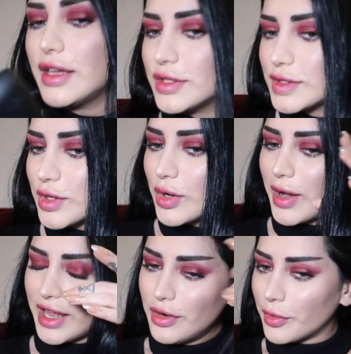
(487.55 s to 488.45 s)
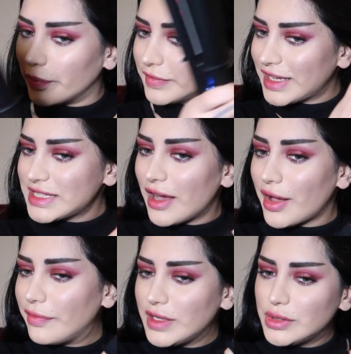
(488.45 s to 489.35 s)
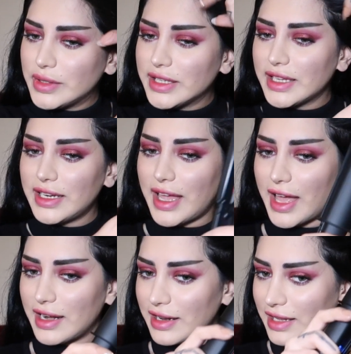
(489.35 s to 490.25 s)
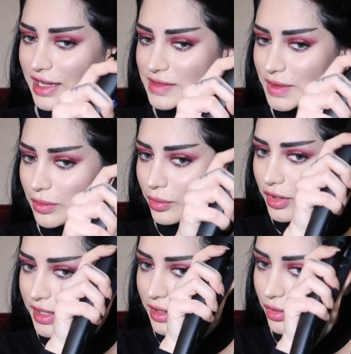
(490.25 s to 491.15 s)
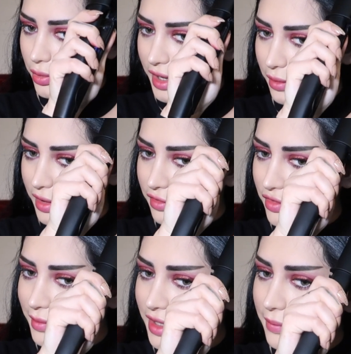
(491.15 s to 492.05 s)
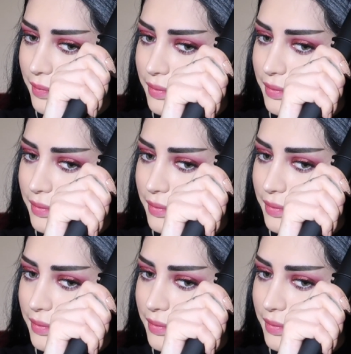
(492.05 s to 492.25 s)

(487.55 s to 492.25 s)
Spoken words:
So I don't know. That's how I've been doing it and it has been working quite well for me.